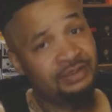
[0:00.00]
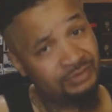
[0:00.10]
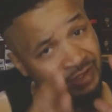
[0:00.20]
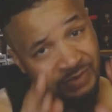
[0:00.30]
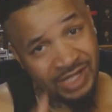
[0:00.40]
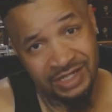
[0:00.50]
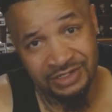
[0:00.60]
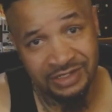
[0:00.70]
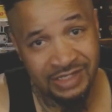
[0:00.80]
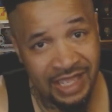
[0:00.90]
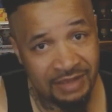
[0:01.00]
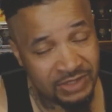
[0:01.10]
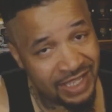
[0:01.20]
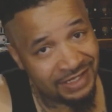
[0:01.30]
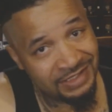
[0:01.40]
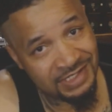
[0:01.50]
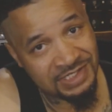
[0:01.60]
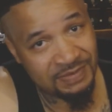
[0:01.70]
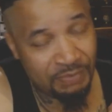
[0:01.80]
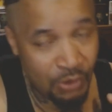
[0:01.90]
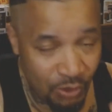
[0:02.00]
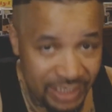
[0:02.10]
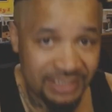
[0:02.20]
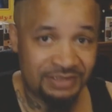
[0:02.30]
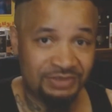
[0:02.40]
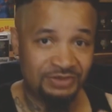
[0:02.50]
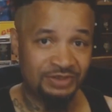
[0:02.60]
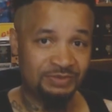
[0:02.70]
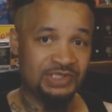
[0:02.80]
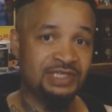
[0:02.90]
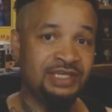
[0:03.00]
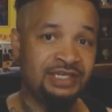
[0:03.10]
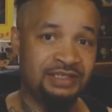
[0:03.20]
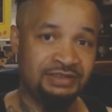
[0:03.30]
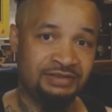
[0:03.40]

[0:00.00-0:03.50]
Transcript: I'm not gonna lie, I'm kind of disappointed, you know what I'm saying?